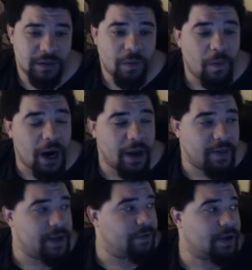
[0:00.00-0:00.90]
why
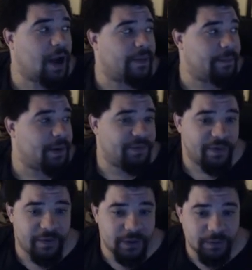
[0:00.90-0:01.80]
they even got that buff in
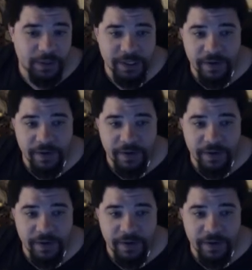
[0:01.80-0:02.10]
the first place.